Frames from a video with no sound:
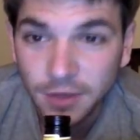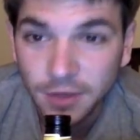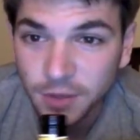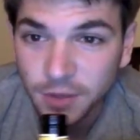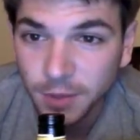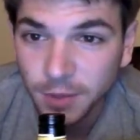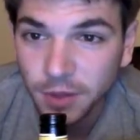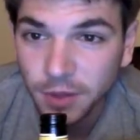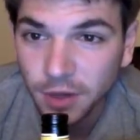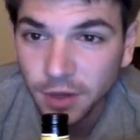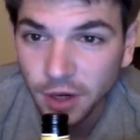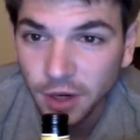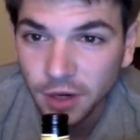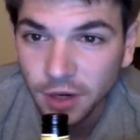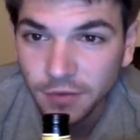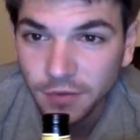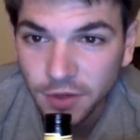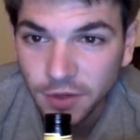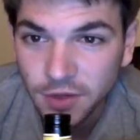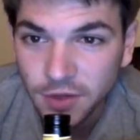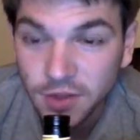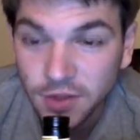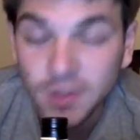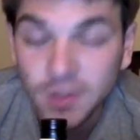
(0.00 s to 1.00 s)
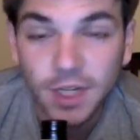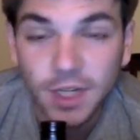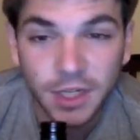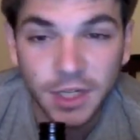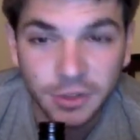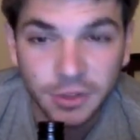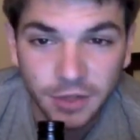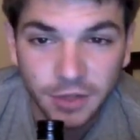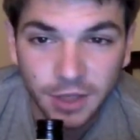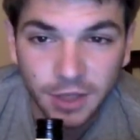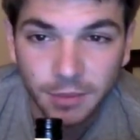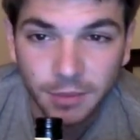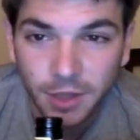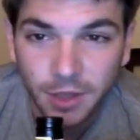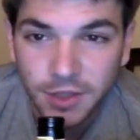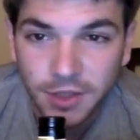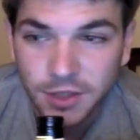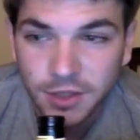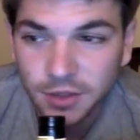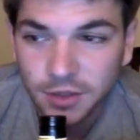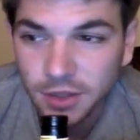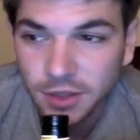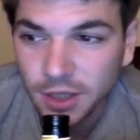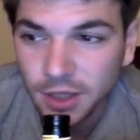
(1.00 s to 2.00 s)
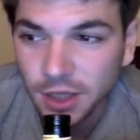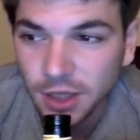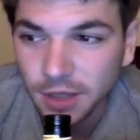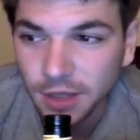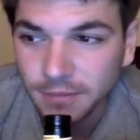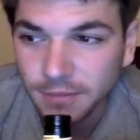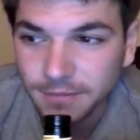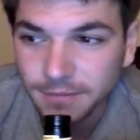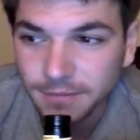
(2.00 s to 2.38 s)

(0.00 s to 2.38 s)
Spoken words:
the spell card versus an extra deck monster. I